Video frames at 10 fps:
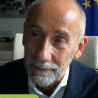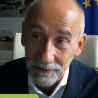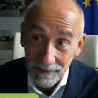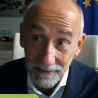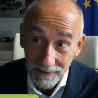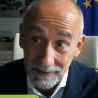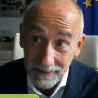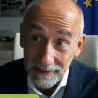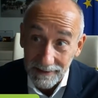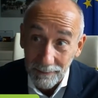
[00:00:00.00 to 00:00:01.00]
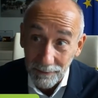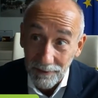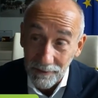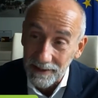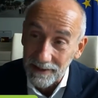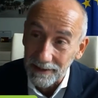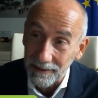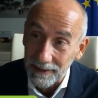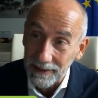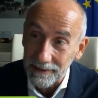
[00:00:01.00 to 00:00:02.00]
Because it's indeed
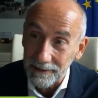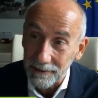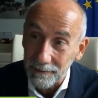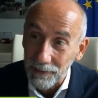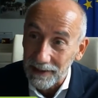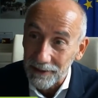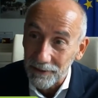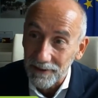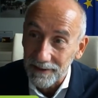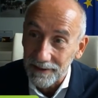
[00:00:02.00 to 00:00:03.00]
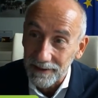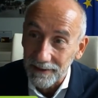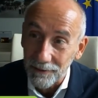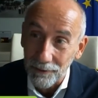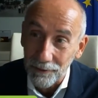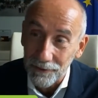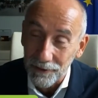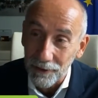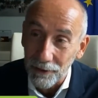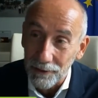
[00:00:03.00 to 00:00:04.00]
demonstrating that electricity is
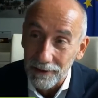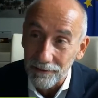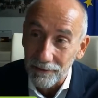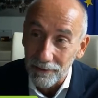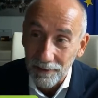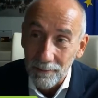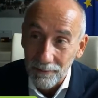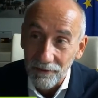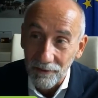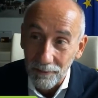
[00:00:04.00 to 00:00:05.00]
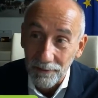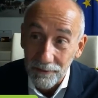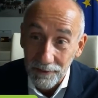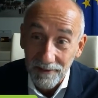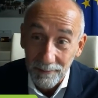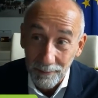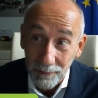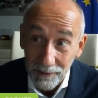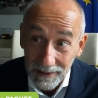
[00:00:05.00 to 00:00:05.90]
not only for some forms of transport,